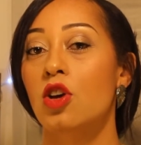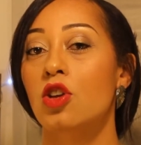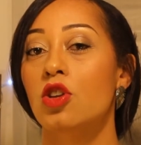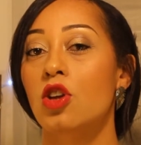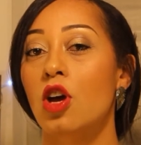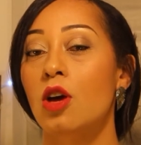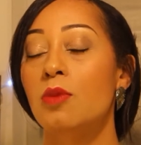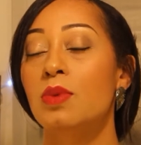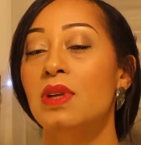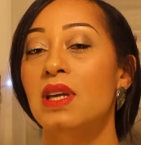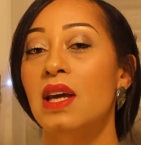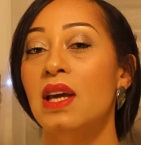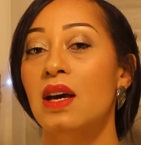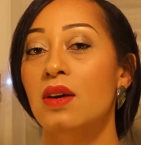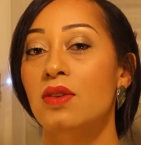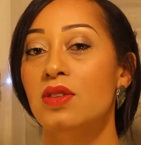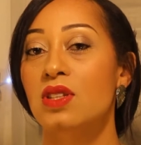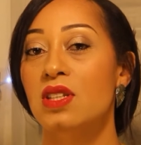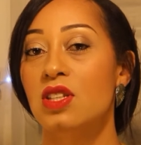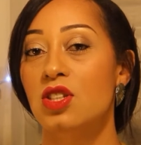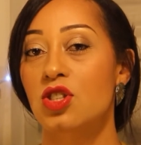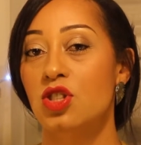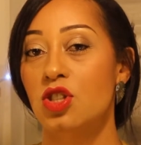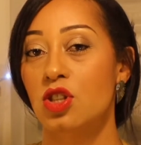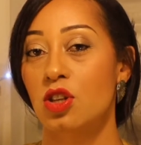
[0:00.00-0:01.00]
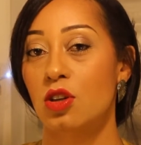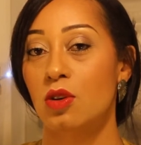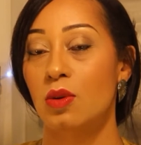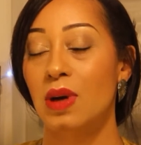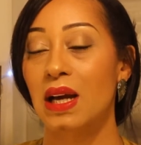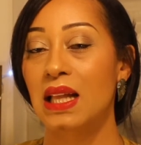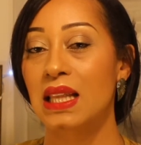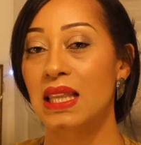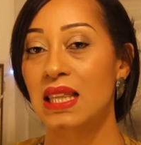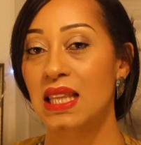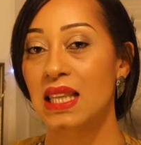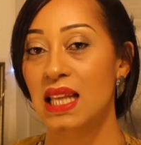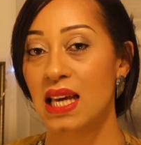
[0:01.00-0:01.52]
Nobody else is you,
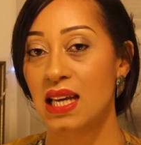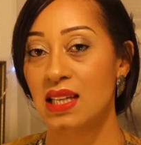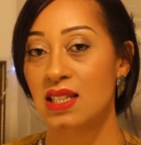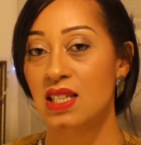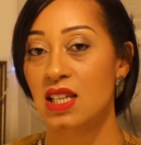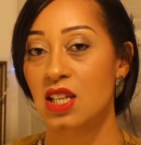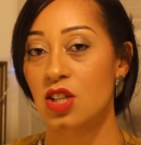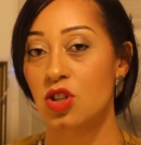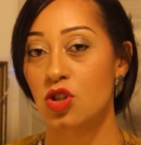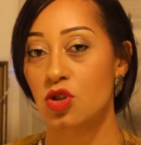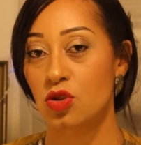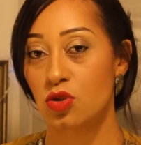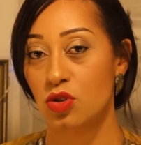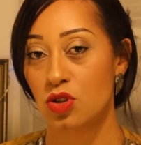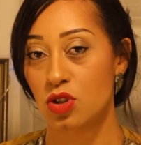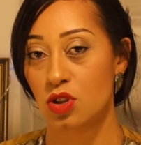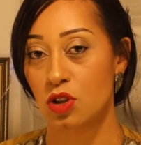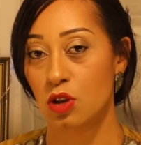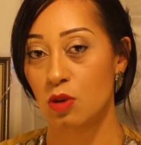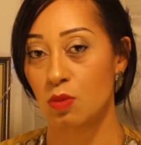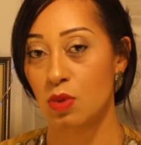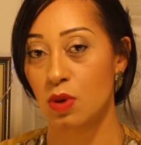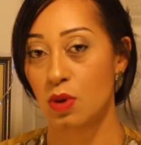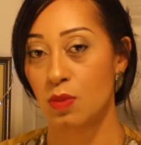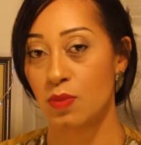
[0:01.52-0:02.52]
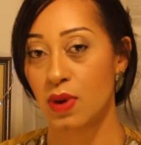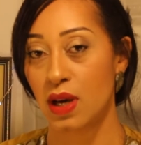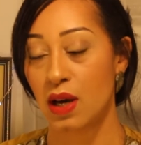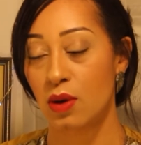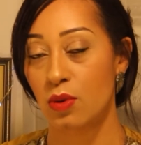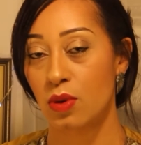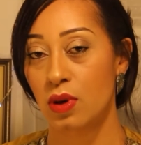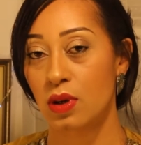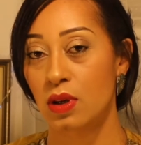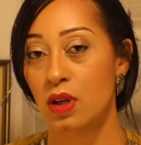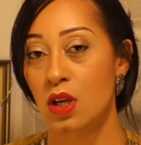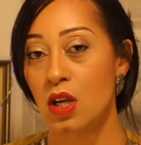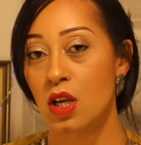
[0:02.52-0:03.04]
and that is your
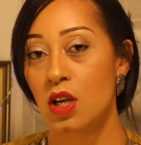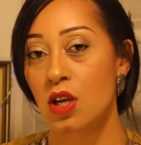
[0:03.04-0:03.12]
superpower.